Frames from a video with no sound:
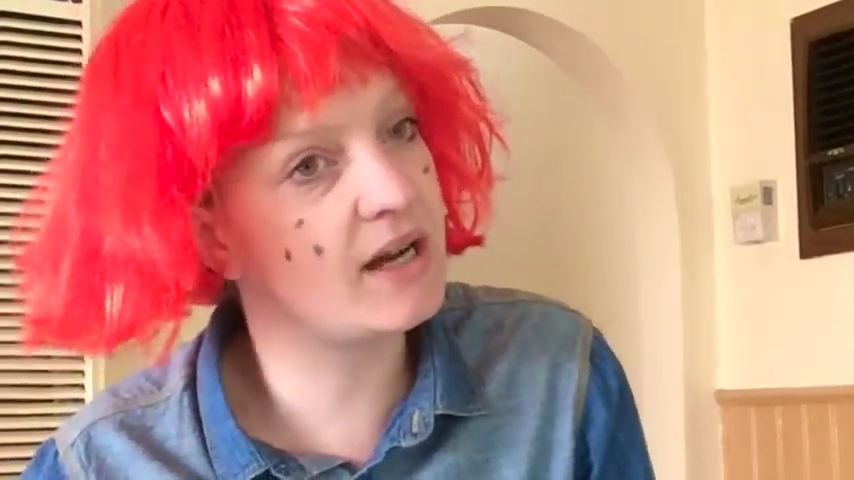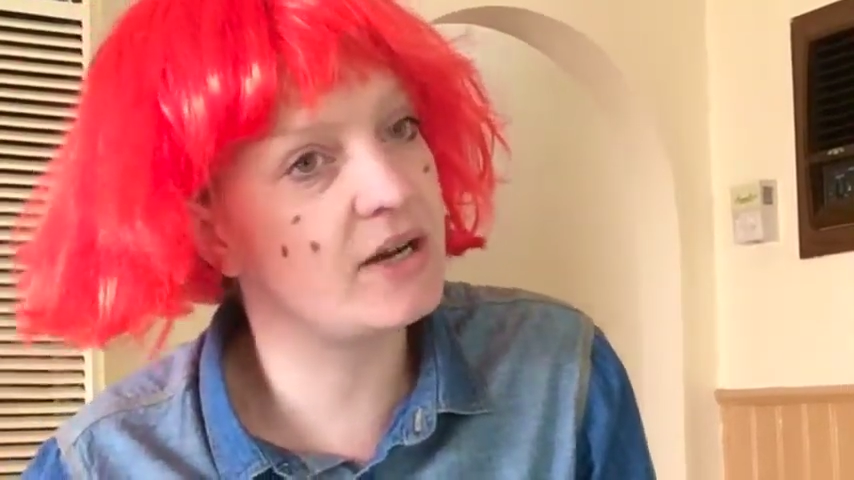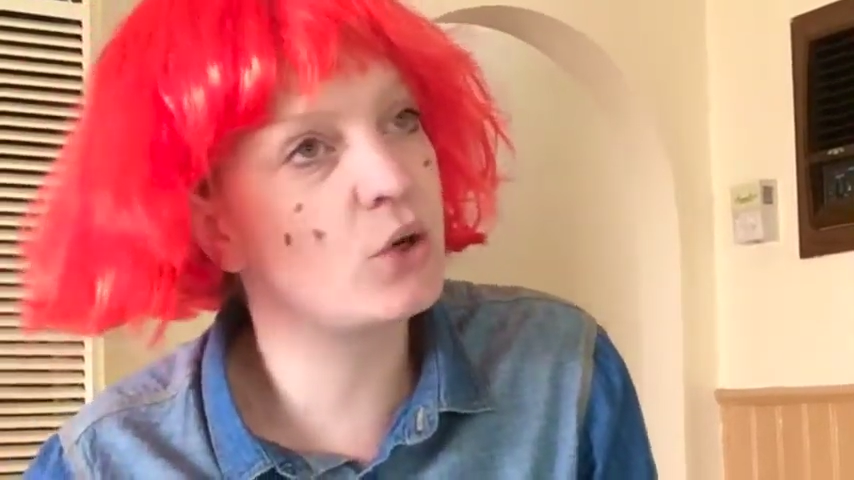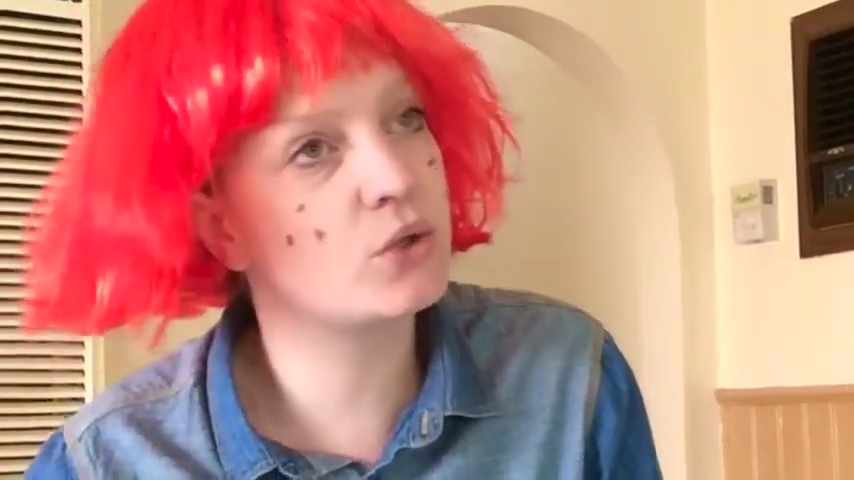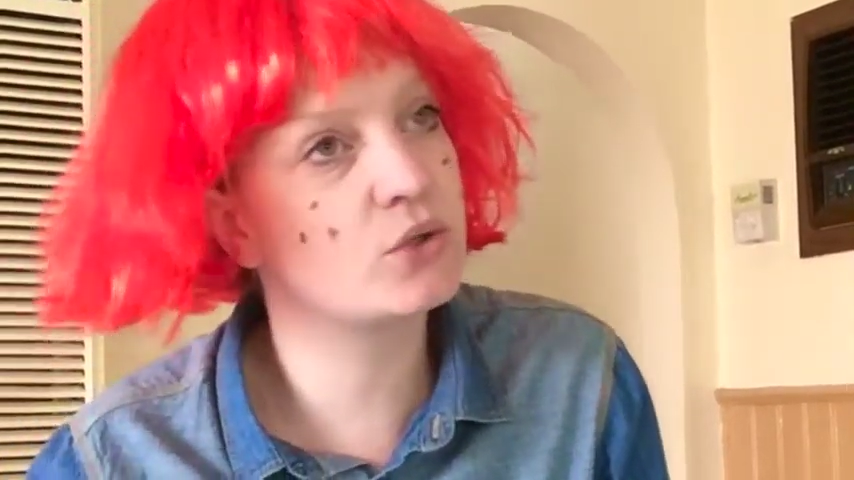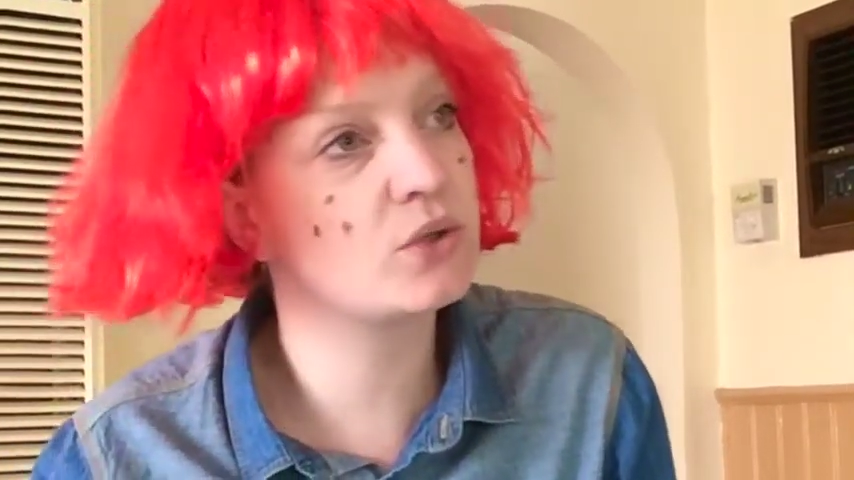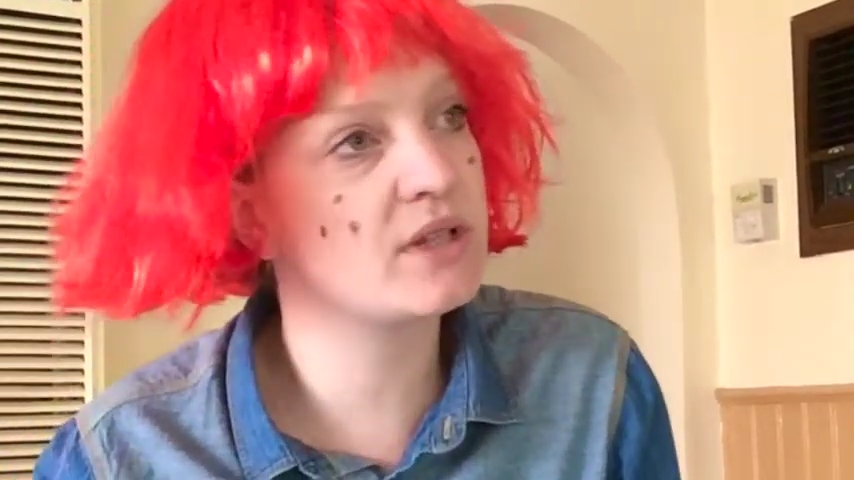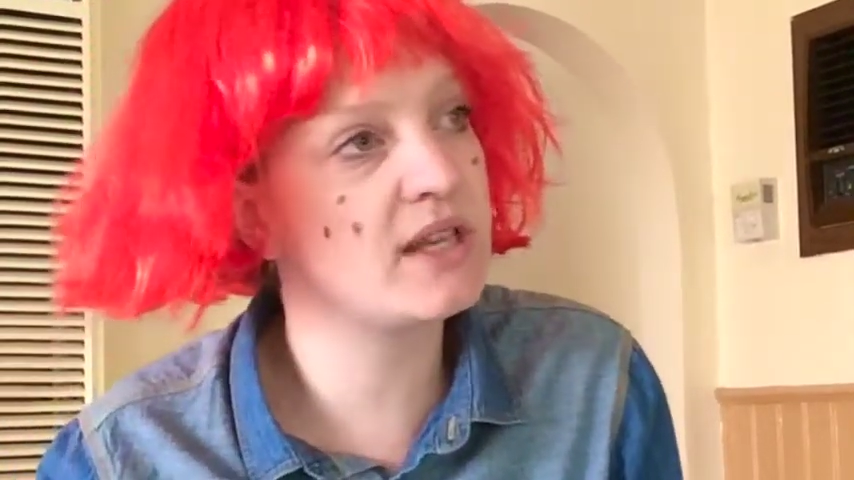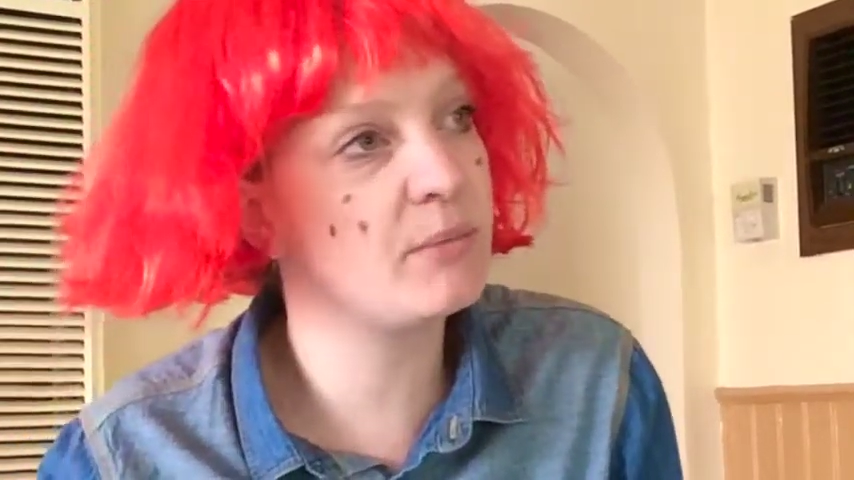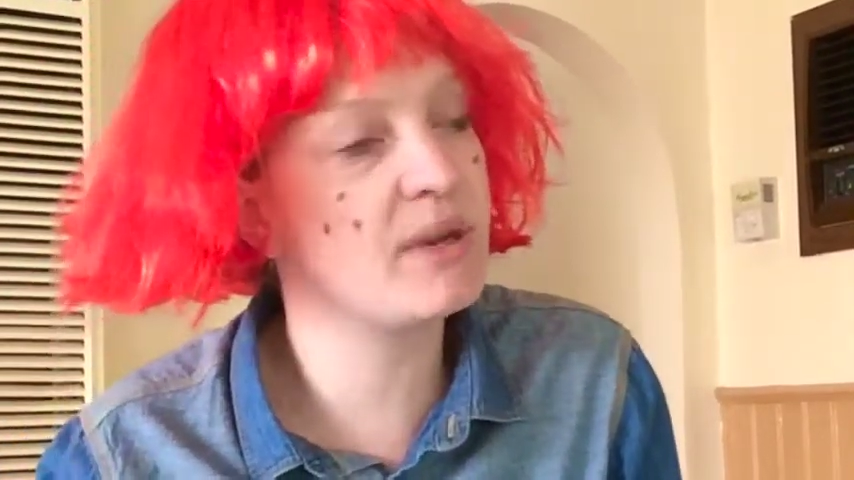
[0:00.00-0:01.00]
are not,
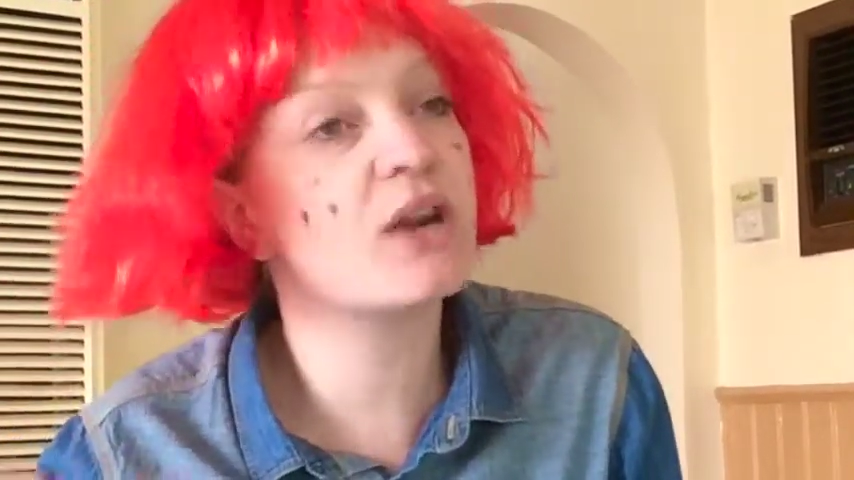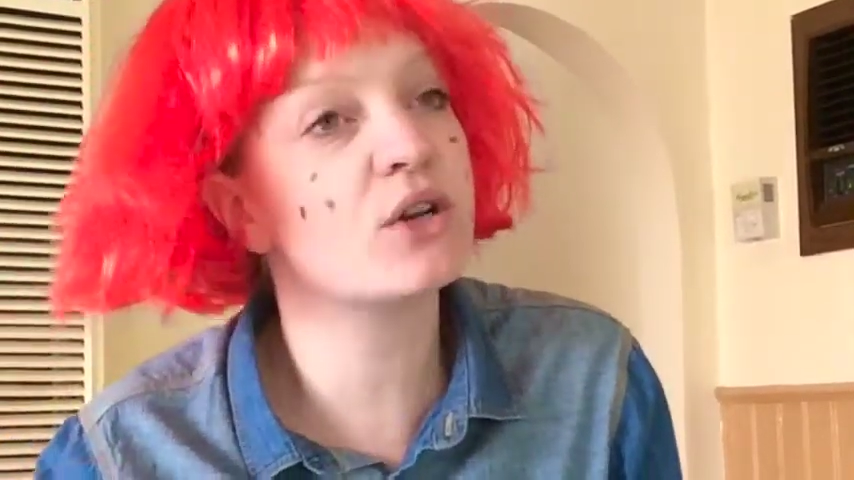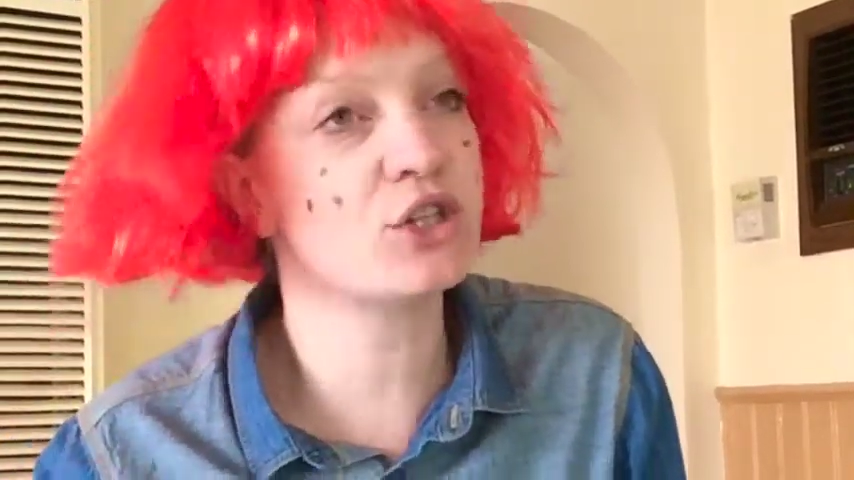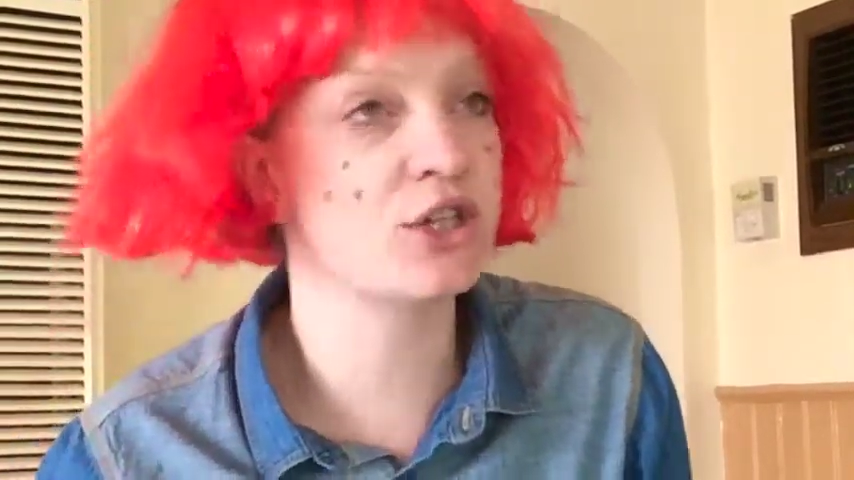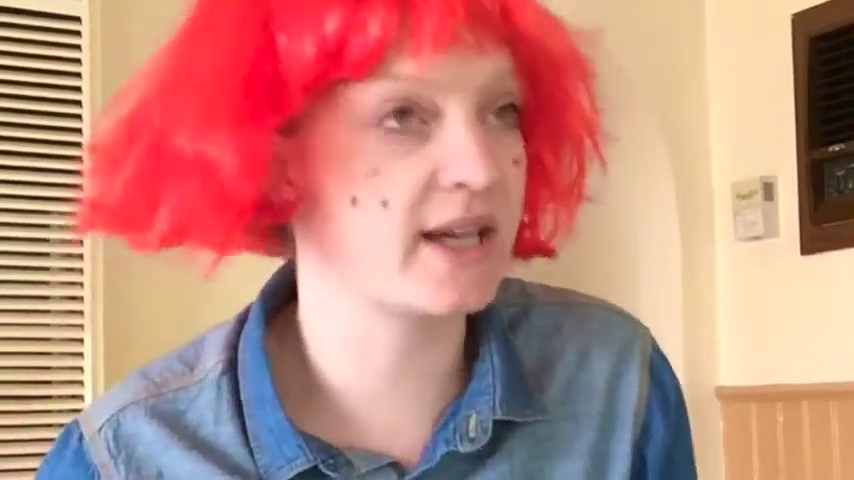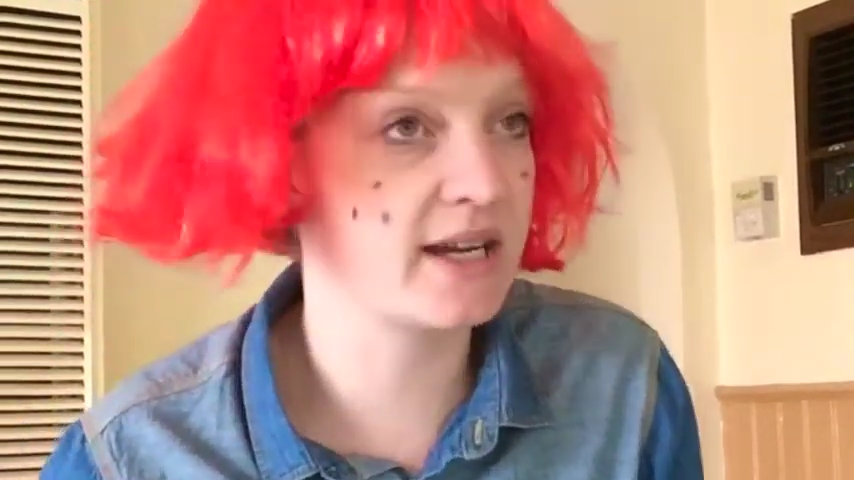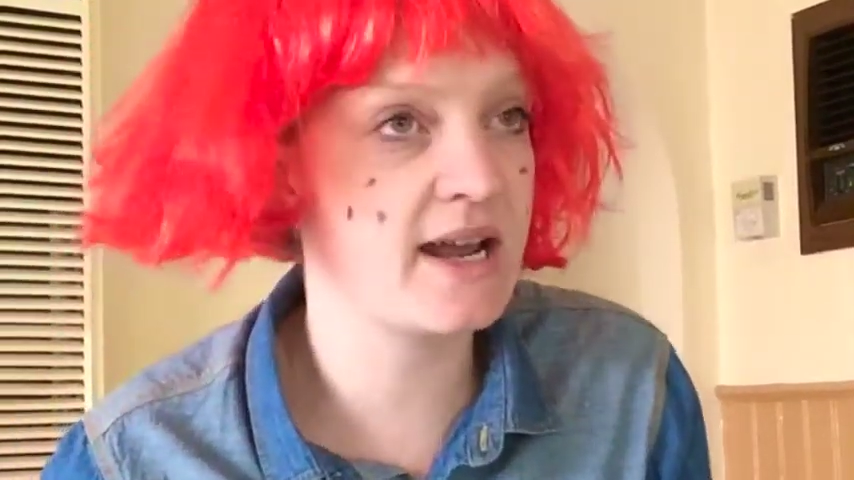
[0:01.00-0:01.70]
they're perishing